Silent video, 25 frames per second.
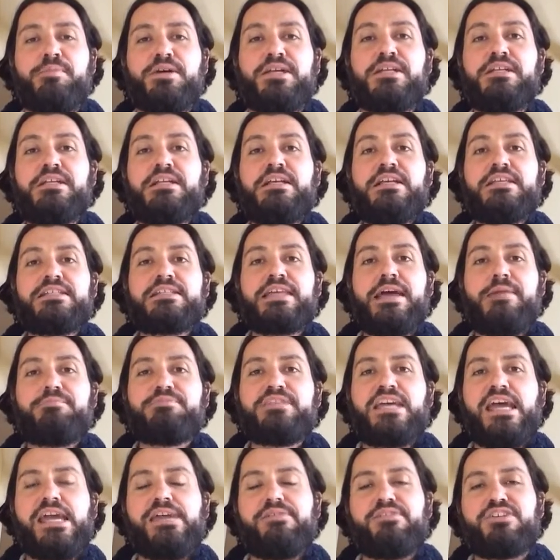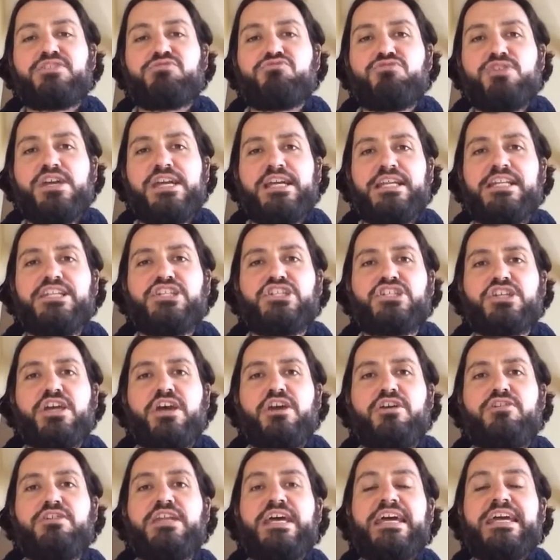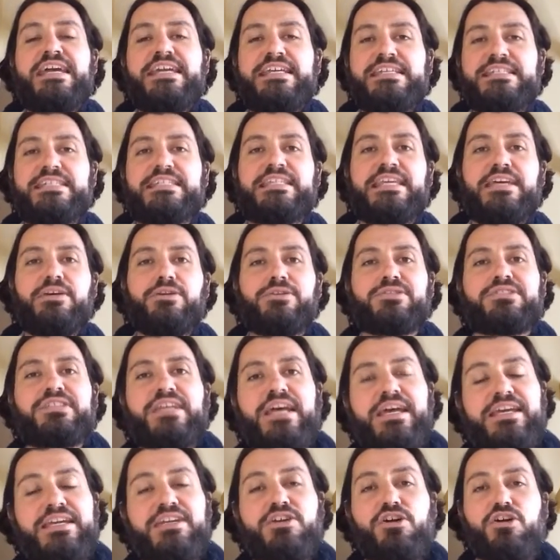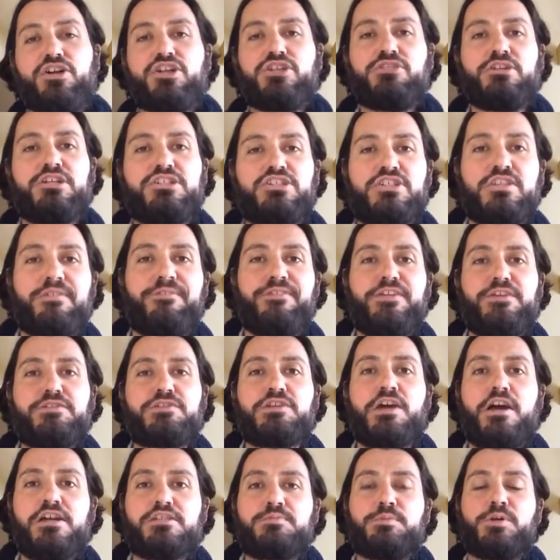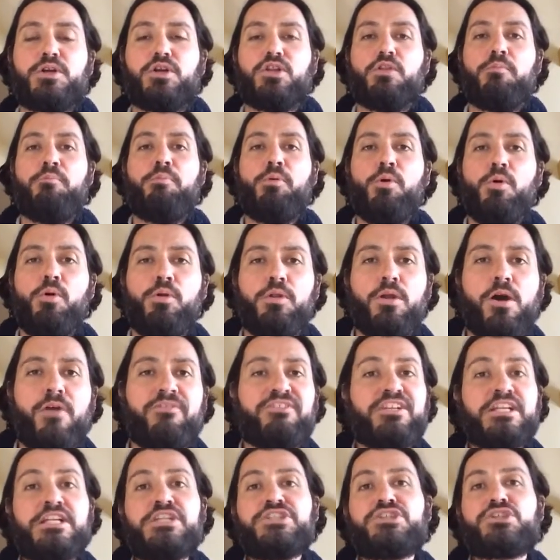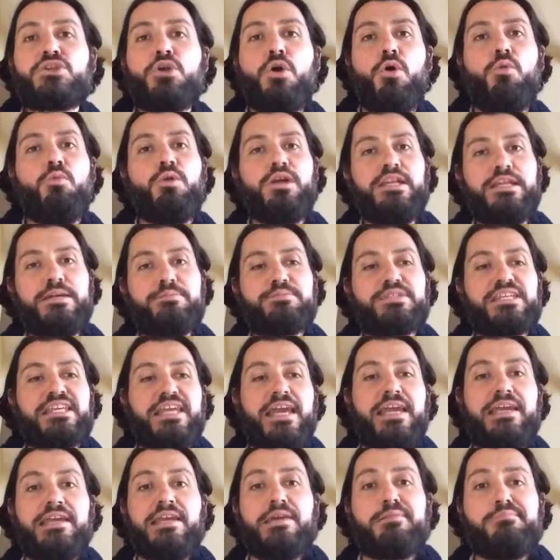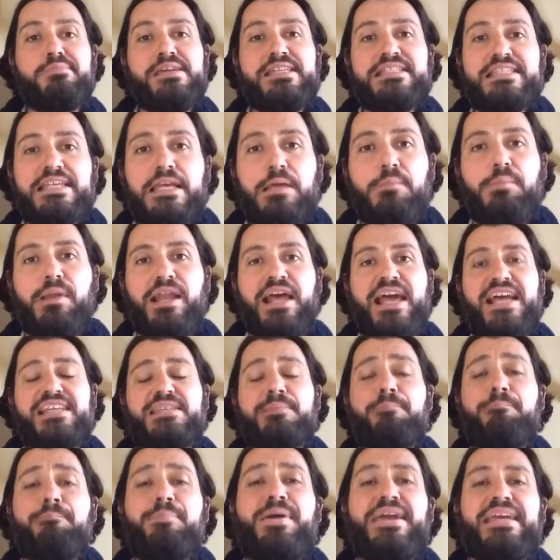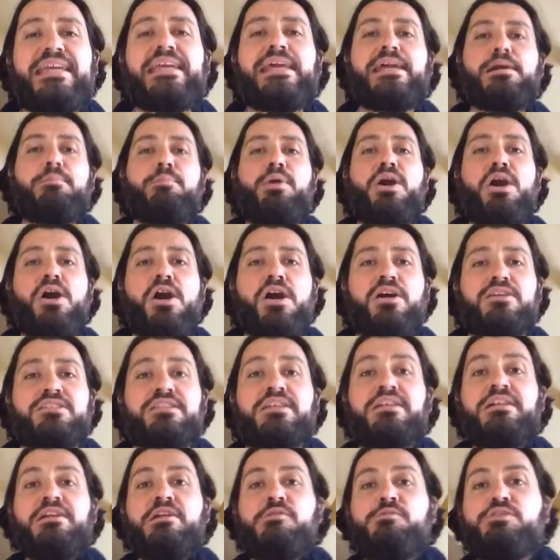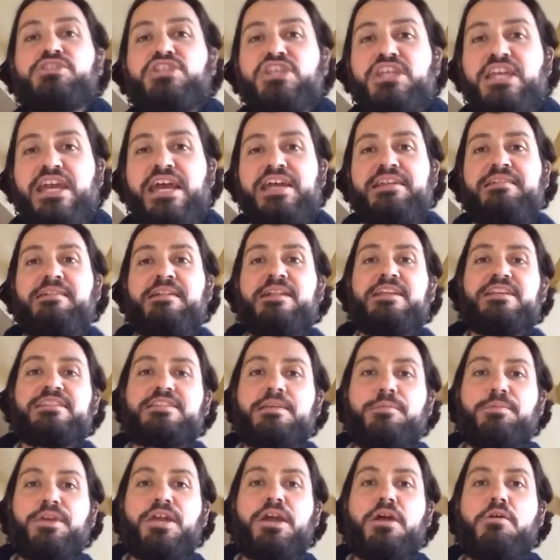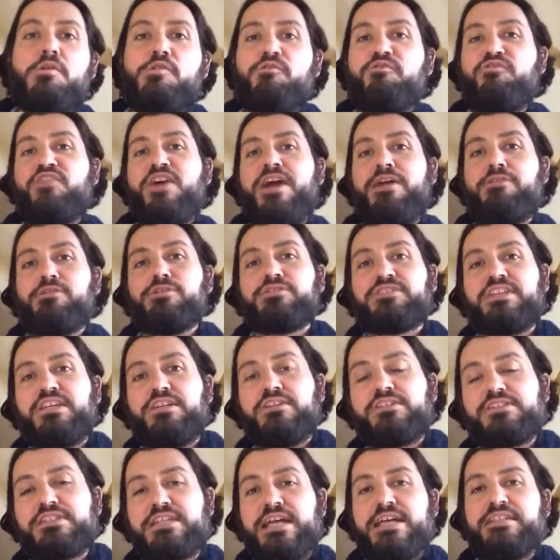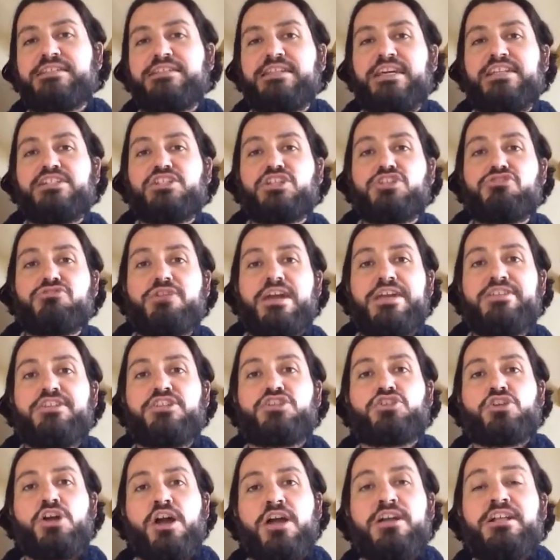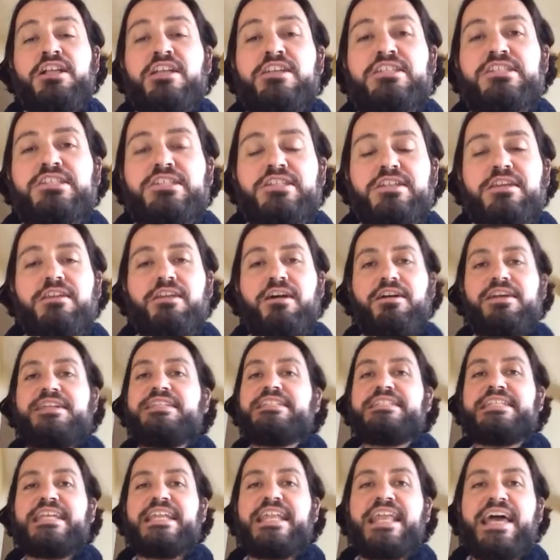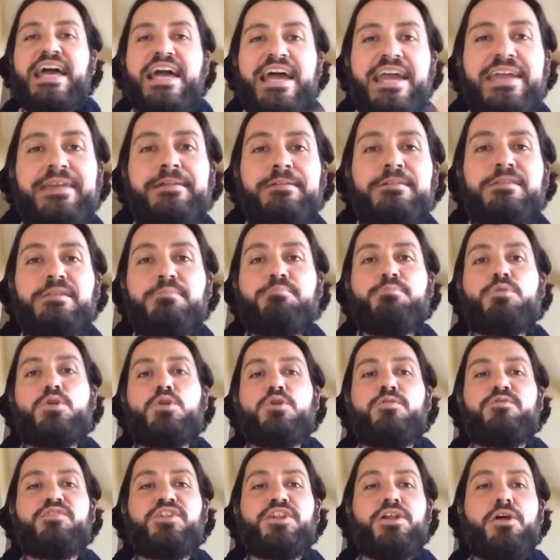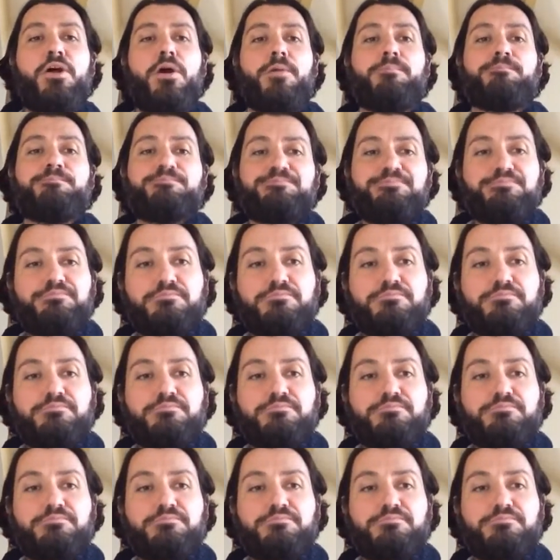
But Sam Davies really showed his skill set. He got crunched a few times, but got the ball off. Scott Williams, again, committing players and picking a pass, which, again, something Owen Farrell did on Saturday to create the try. Slight delay, move it on.